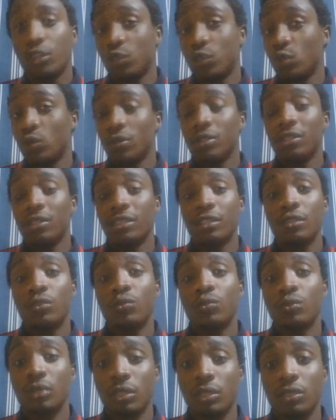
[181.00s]
is not ready
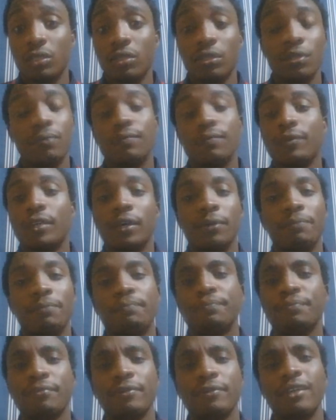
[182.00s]
to date, yeah,
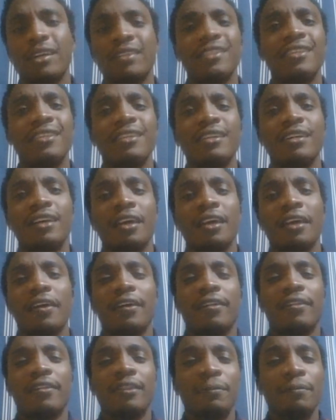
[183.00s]
I think
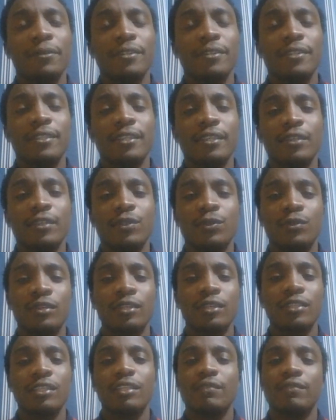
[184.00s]
the best thing is to
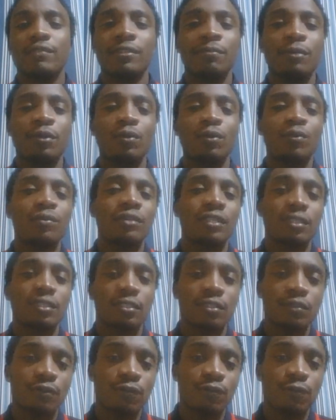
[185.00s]
just leave them alone
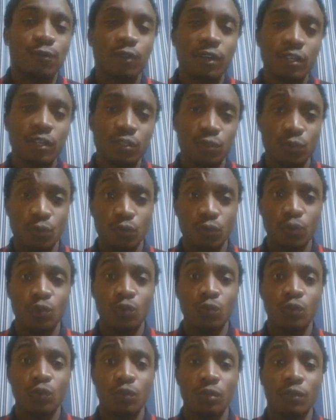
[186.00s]
and focus on those
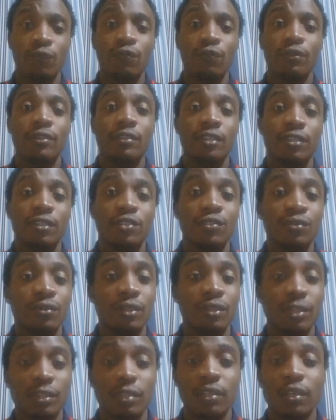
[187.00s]
who give you attention
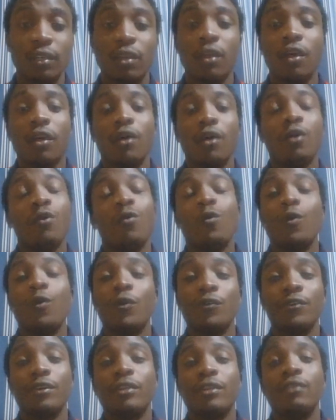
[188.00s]
and who
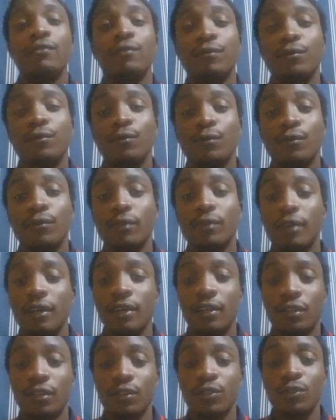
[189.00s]
are ready for
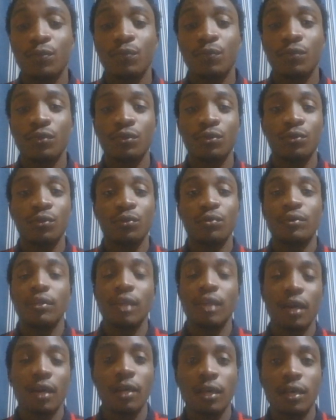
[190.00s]
a relationship with you.
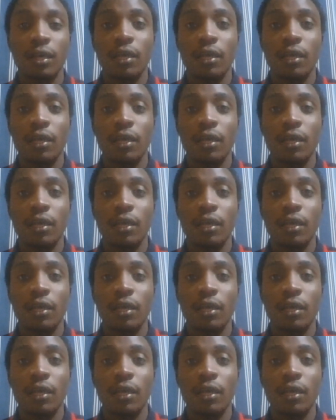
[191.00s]
Yeah,